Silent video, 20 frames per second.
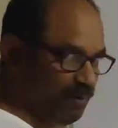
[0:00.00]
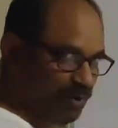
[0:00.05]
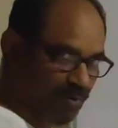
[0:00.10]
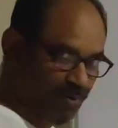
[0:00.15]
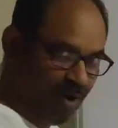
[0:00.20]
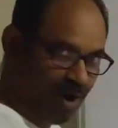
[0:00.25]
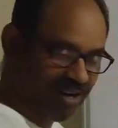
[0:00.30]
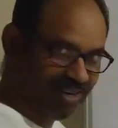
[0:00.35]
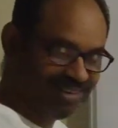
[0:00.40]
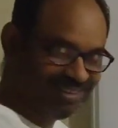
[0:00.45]
if you
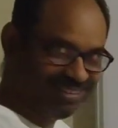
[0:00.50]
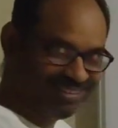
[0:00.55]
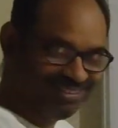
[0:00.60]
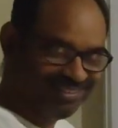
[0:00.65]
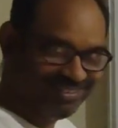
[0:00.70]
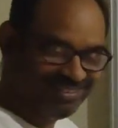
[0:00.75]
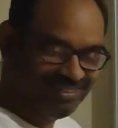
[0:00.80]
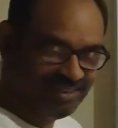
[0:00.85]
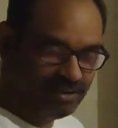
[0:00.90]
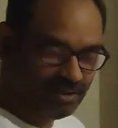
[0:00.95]
want.
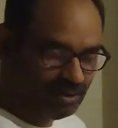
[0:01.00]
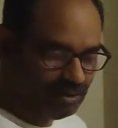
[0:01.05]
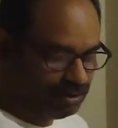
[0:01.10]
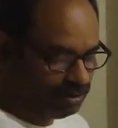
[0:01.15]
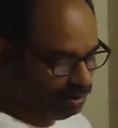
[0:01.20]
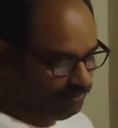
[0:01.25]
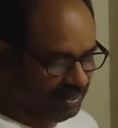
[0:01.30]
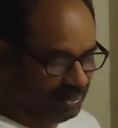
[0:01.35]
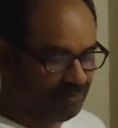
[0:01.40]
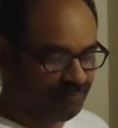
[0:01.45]

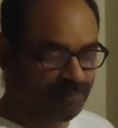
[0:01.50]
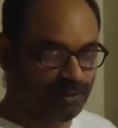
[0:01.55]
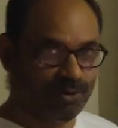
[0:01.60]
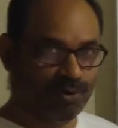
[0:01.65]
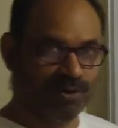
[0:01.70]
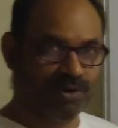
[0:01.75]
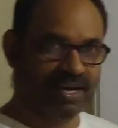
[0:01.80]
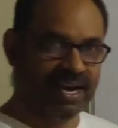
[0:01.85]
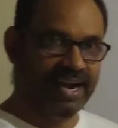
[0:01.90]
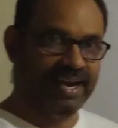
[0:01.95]
Even if you
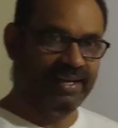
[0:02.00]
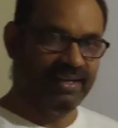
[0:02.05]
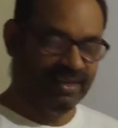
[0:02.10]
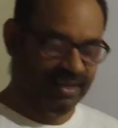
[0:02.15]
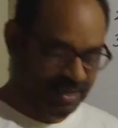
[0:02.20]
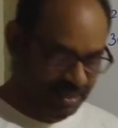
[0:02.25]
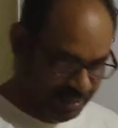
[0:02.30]
don't write,